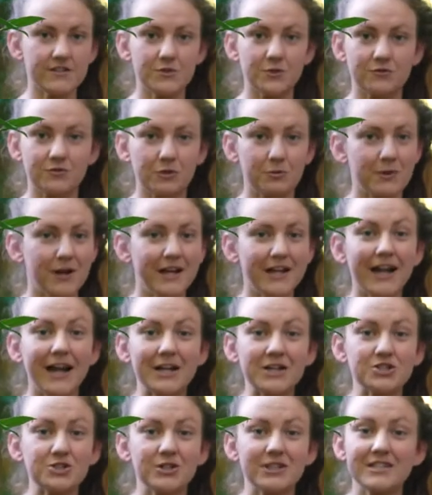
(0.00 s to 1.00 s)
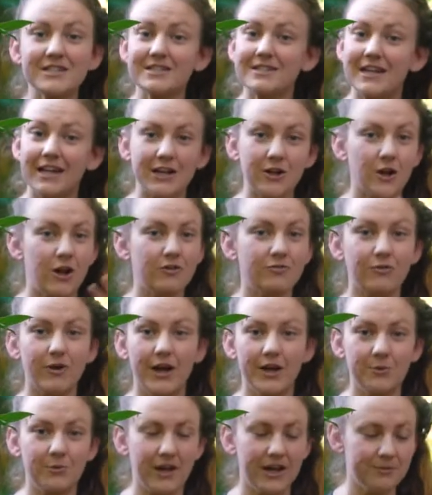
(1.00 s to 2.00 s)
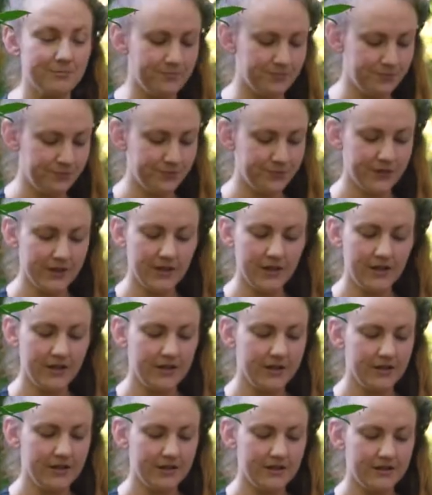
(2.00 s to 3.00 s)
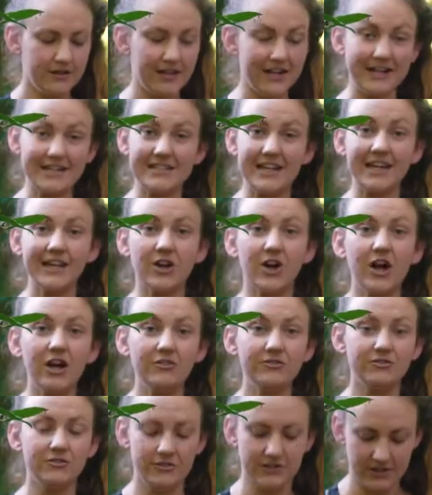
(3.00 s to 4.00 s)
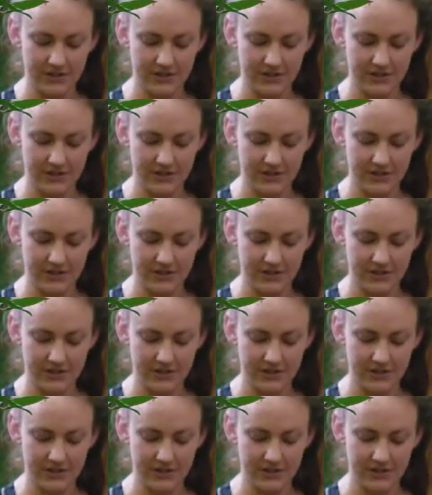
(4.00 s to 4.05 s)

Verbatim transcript: So if you're running out of treats, take it off right away. Then I take it off